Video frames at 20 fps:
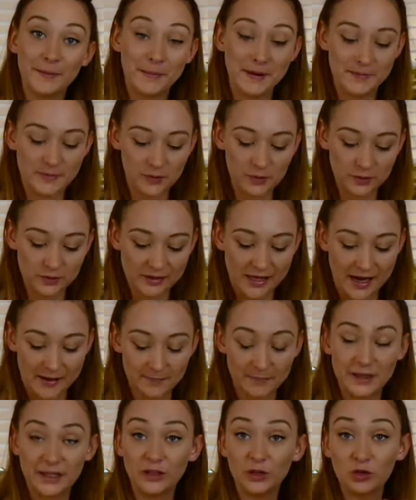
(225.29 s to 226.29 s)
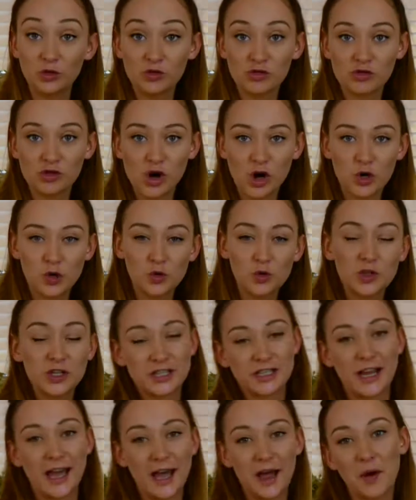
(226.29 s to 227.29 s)
meatballs have been rolled
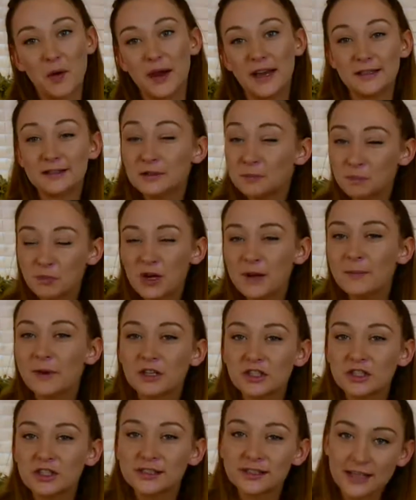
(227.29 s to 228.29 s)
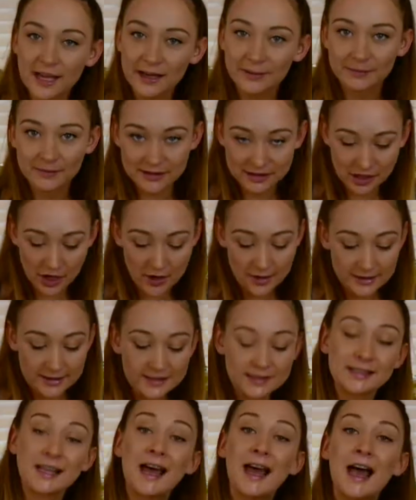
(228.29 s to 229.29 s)
now into pretty much the same
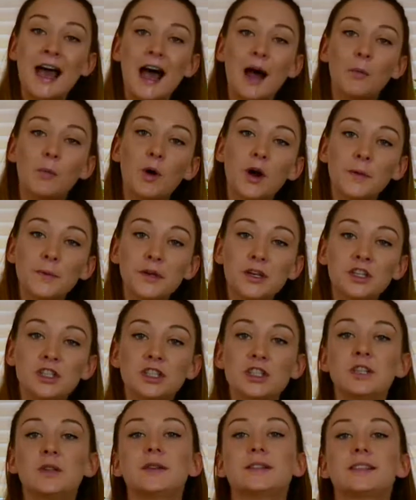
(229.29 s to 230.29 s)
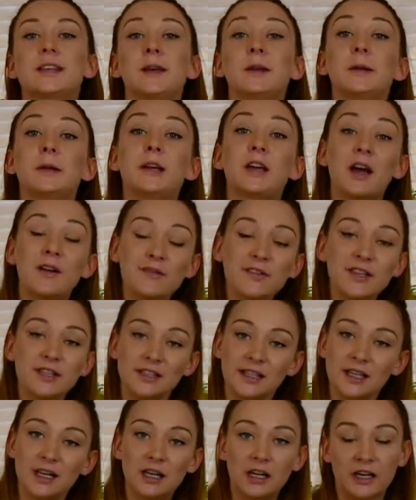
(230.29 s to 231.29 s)
size, and what I'm going to do is I'm going to cover
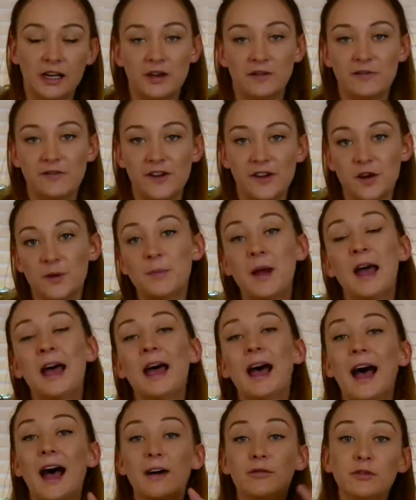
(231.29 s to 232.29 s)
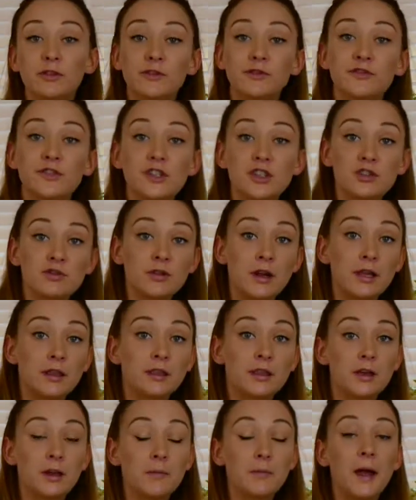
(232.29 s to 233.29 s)
this in cling film and refrigerate
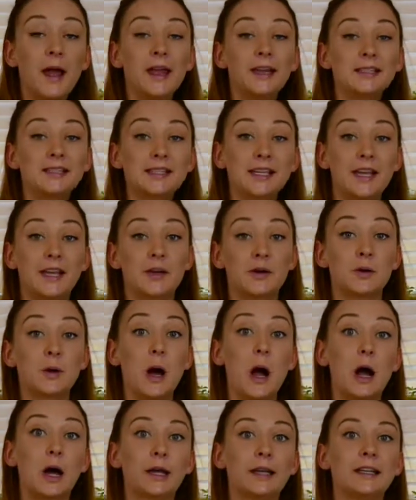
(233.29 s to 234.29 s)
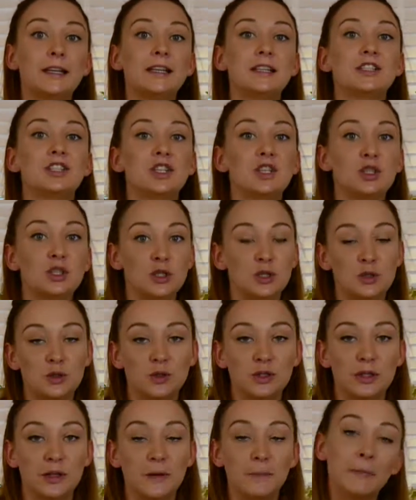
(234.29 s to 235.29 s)
them until I need to use
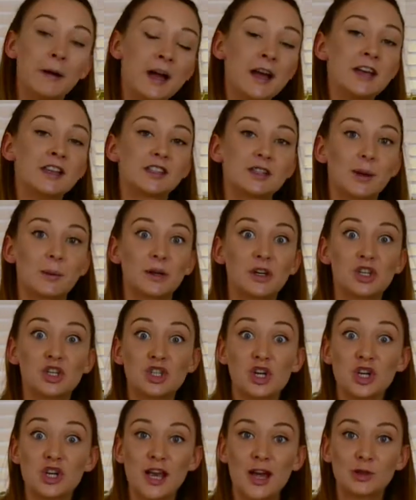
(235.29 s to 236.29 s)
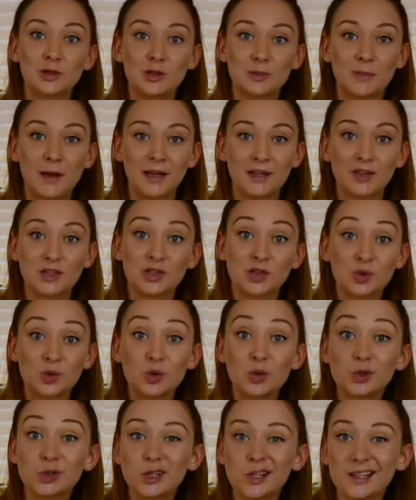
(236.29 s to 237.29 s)
them. So I'm going to show you how to make the
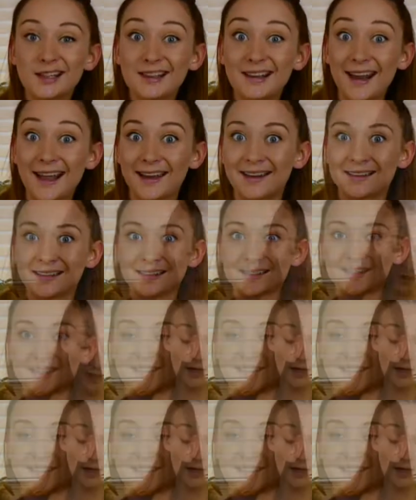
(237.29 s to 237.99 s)
sauce next.